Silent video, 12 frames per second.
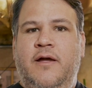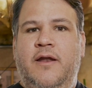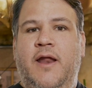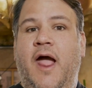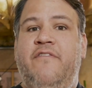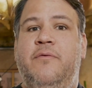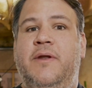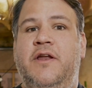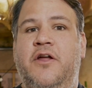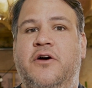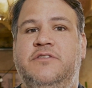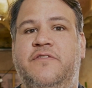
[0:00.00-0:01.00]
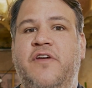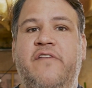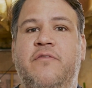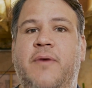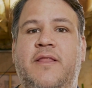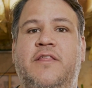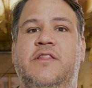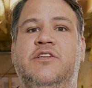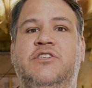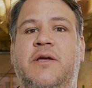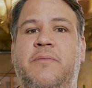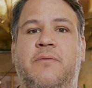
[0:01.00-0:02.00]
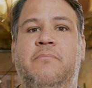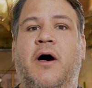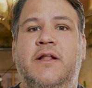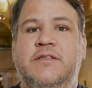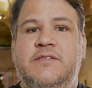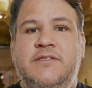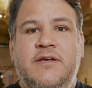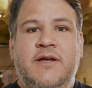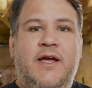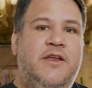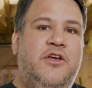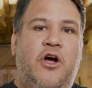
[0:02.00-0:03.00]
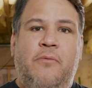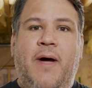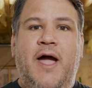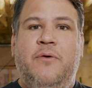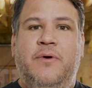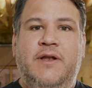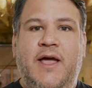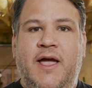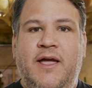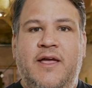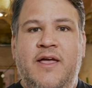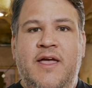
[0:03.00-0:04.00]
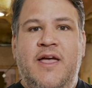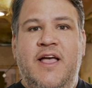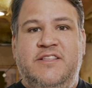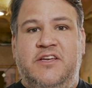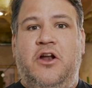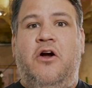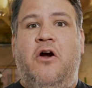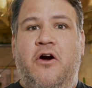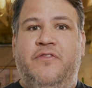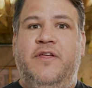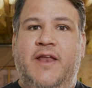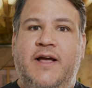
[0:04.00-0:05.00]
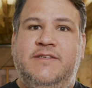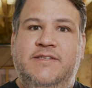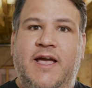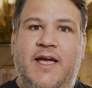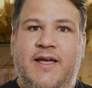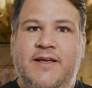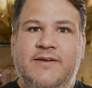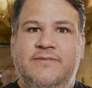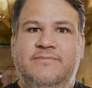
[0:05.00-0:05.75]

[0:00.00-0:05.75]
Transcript: And everybody knows if you haven't been to the gym in months and you go back one day, it's going to hurt the next day.